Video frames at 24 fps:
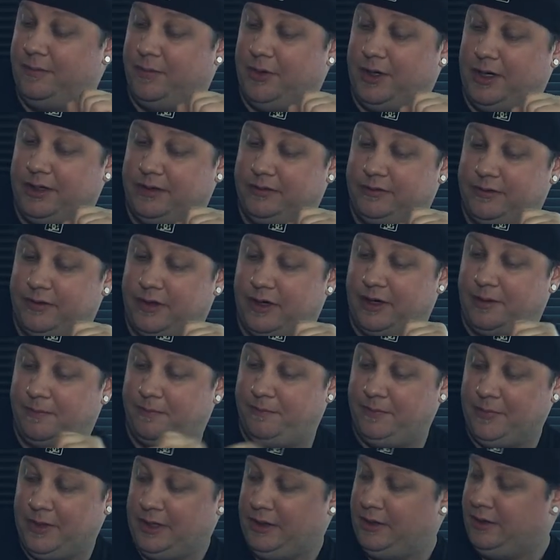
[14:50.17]
But
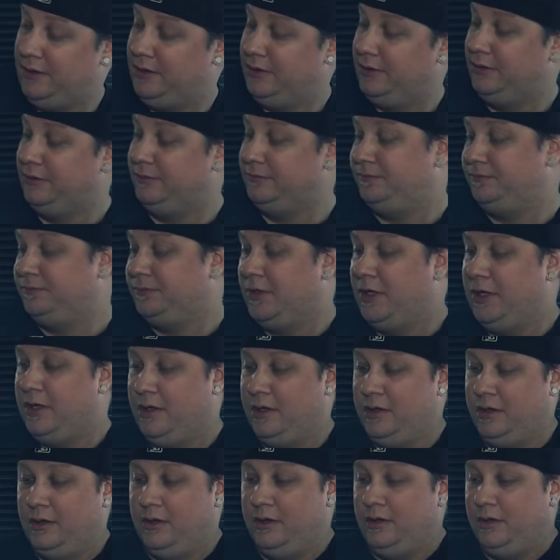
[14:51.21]

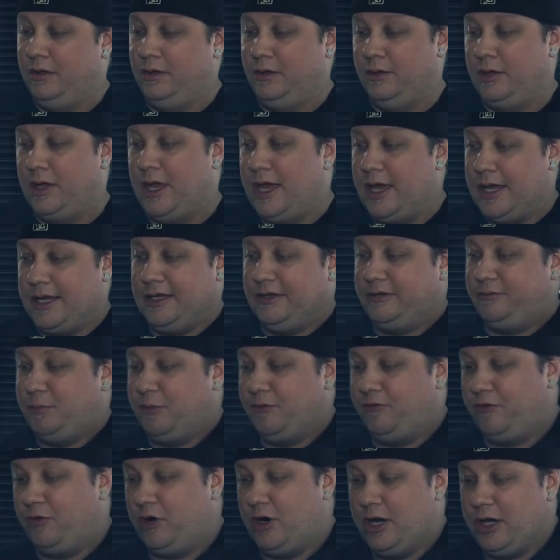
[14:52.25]
I guess
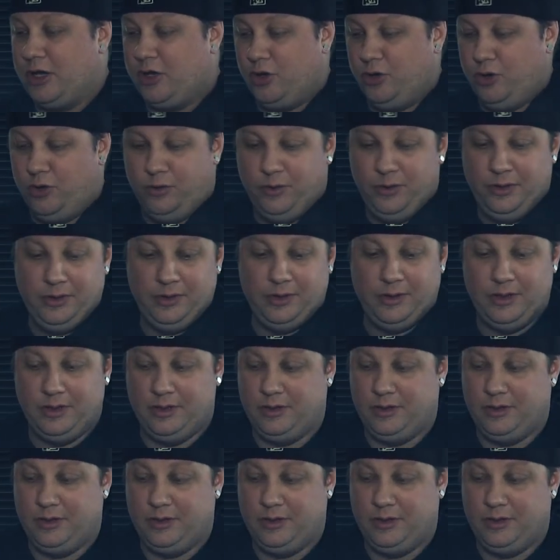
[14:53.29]
before I go,